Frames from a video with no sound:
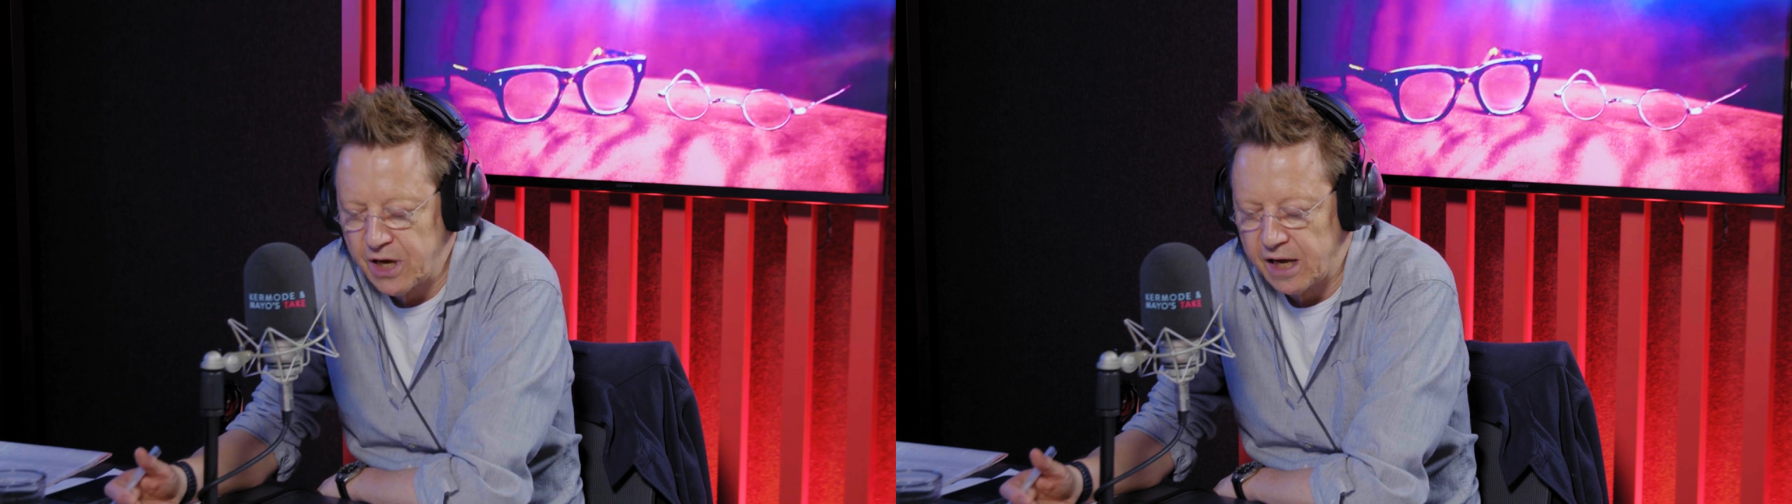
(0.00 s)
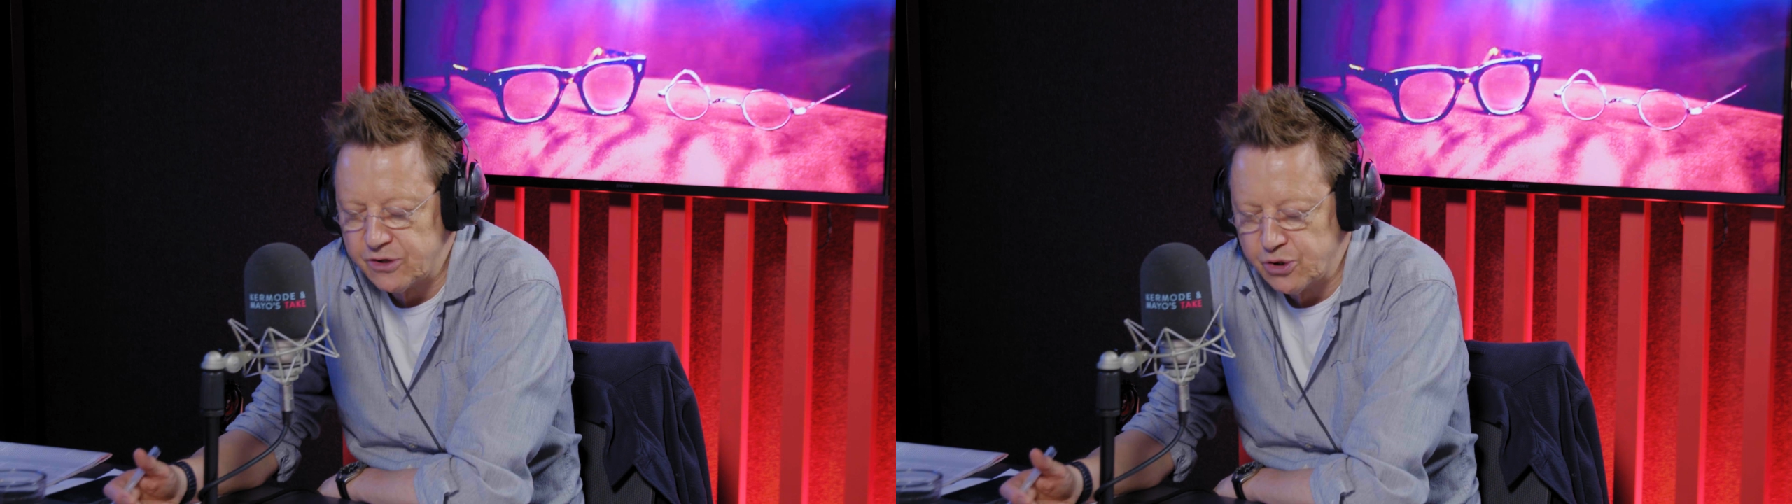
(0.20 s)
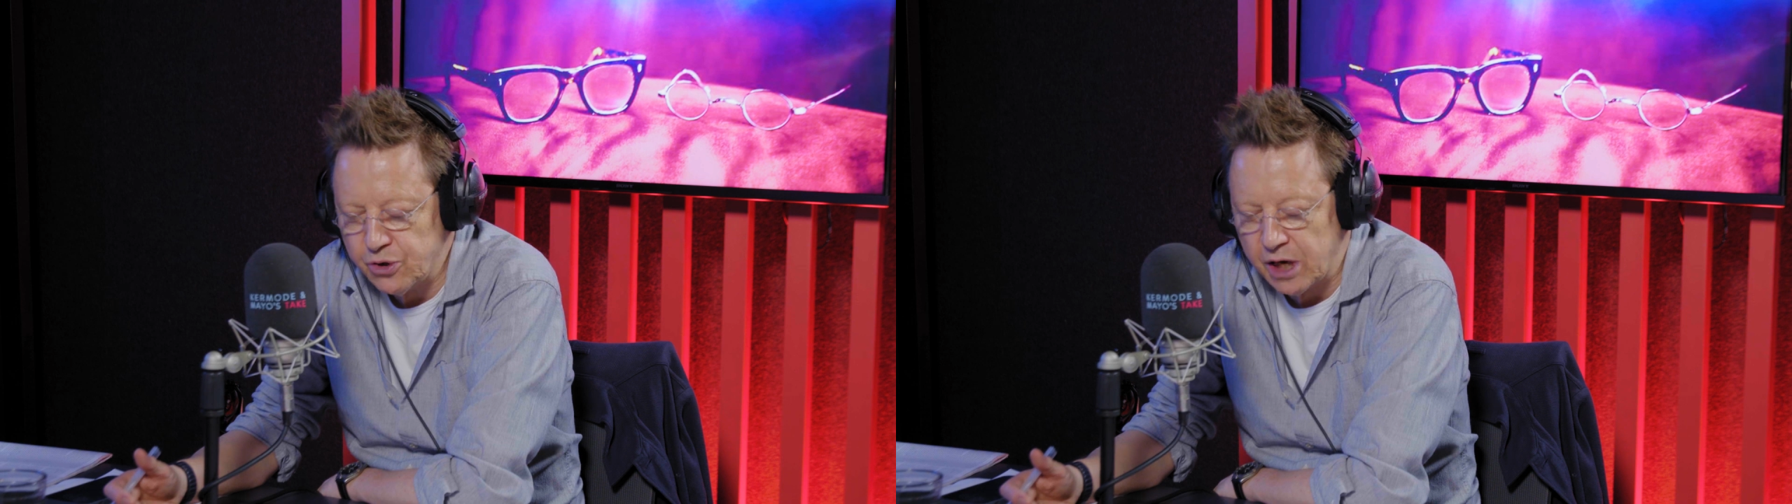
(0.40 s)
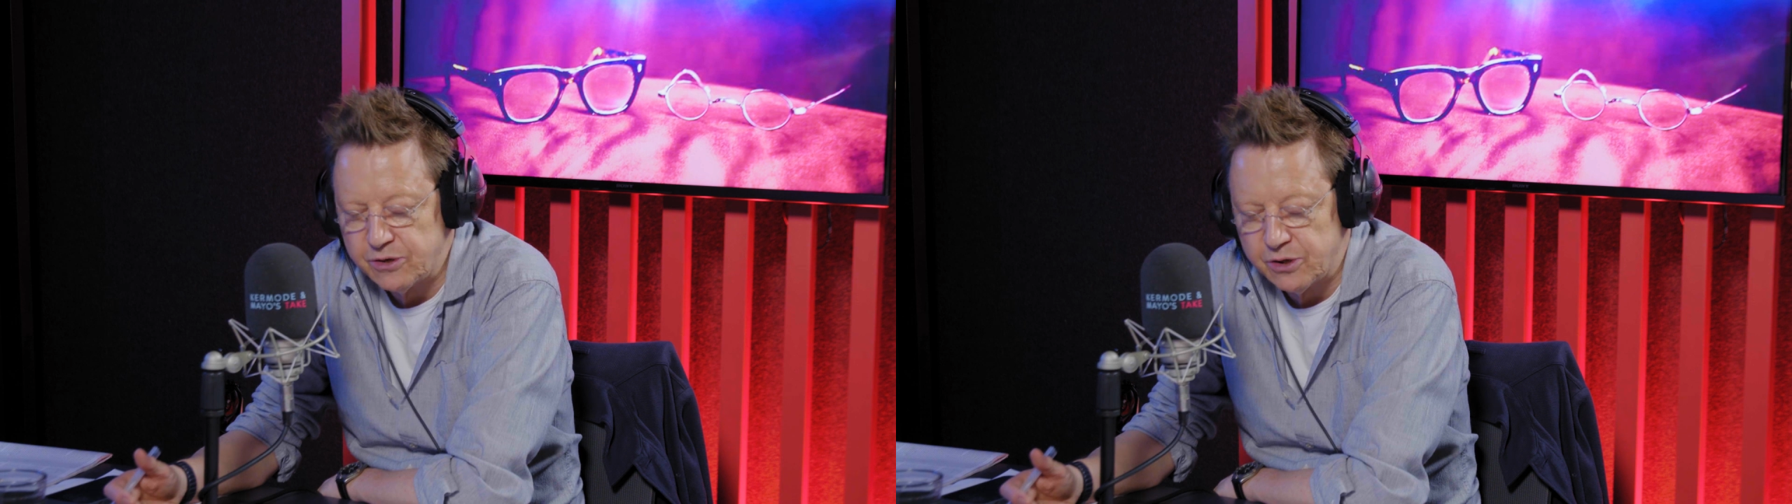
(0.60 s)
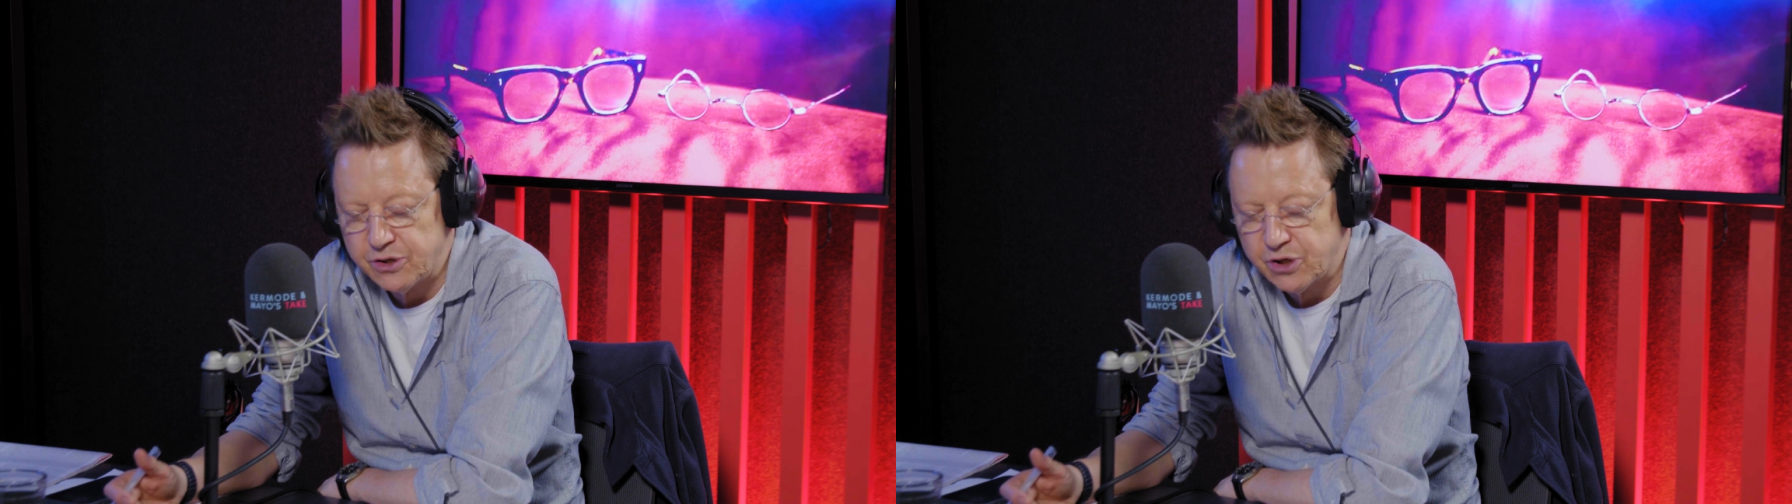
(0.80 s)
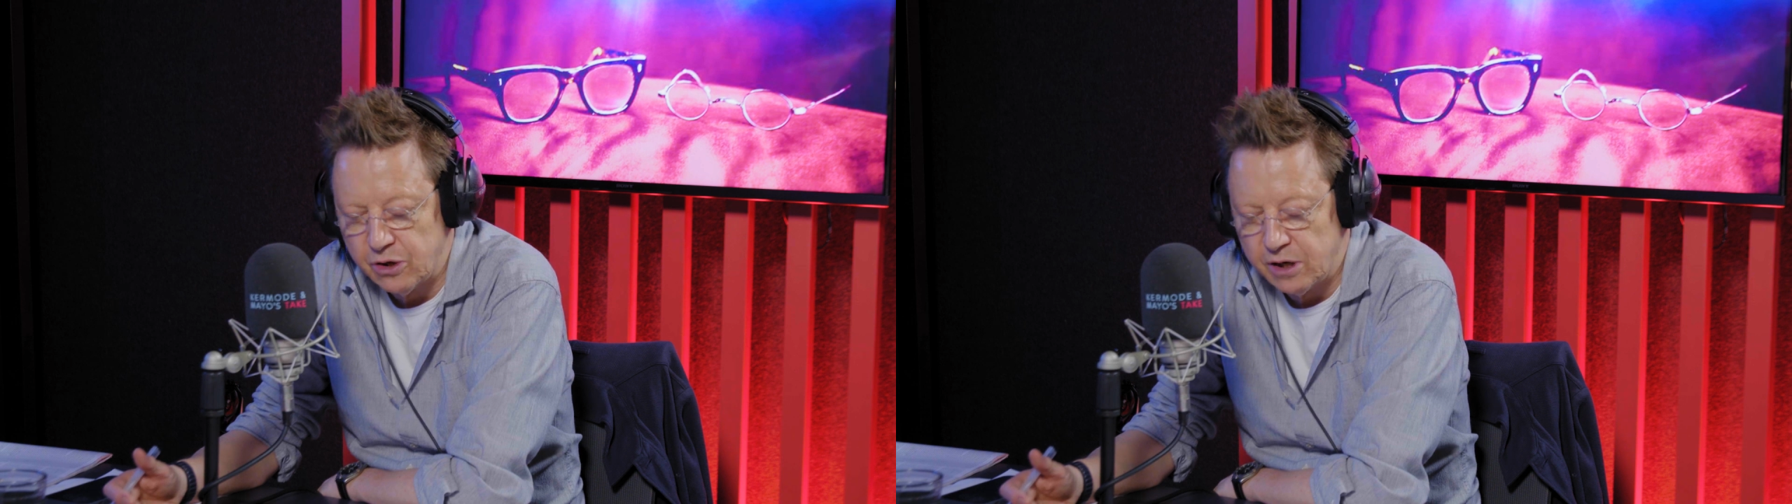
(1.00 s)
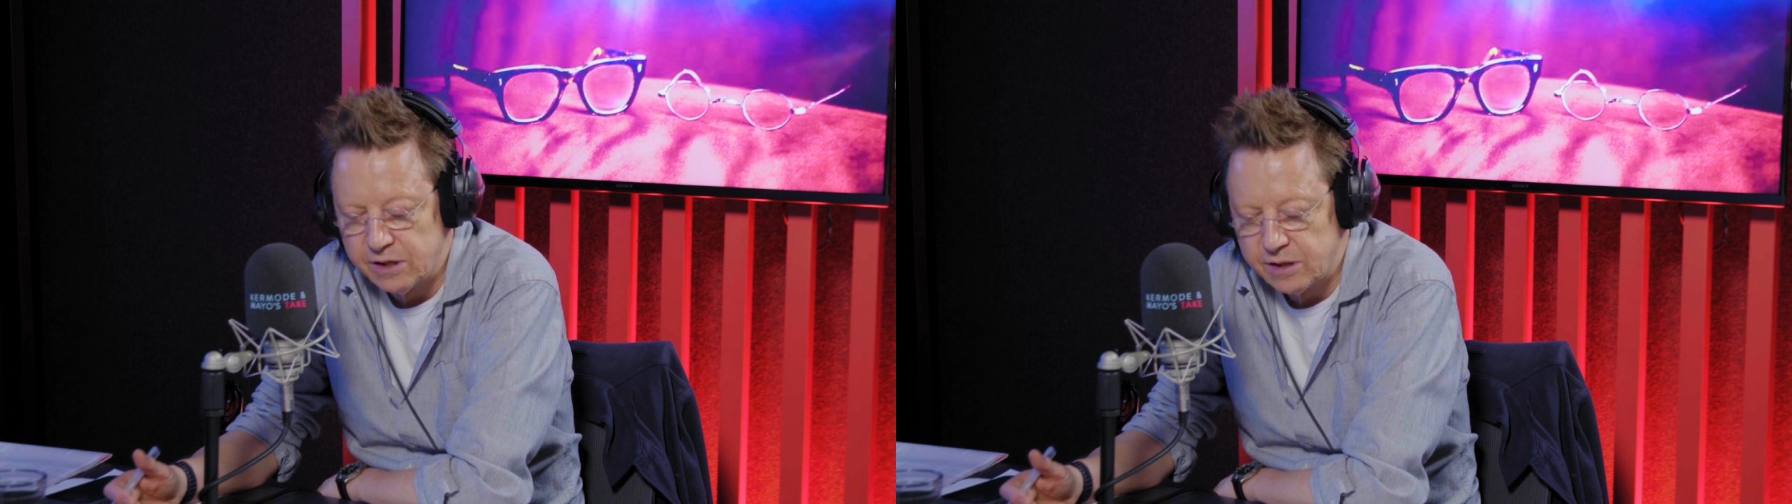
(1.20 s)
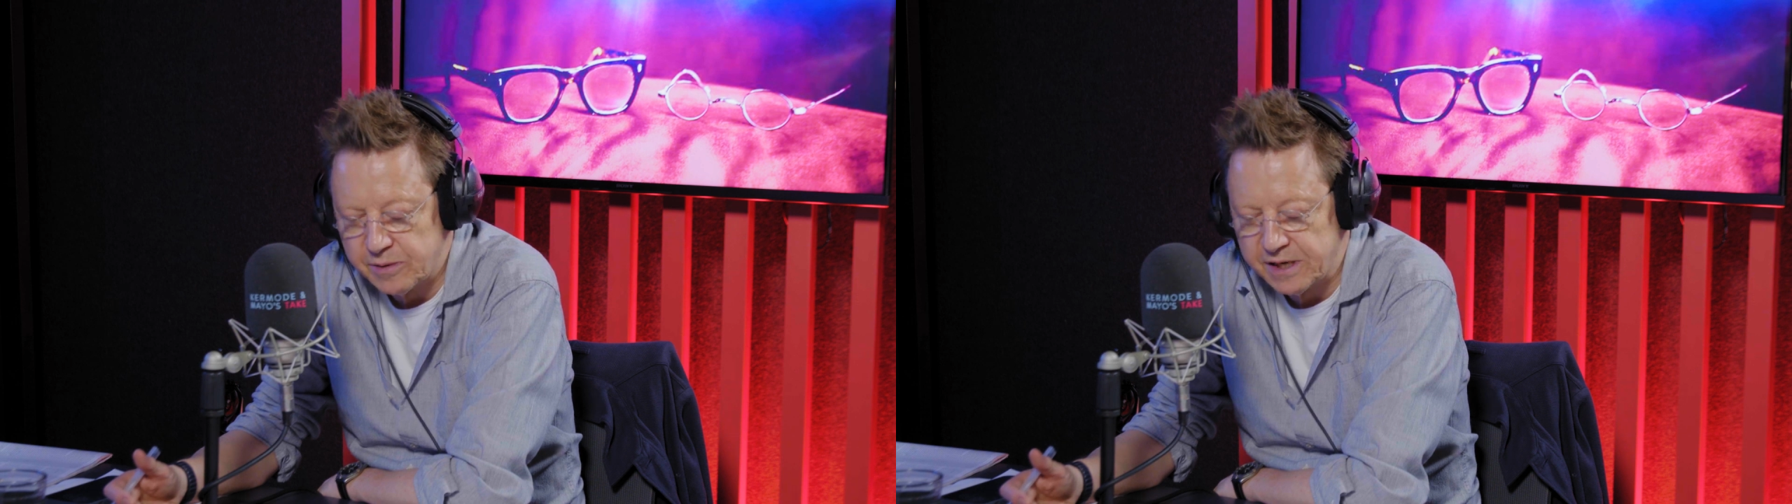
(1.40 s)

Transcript: dinosaur go to the toilet?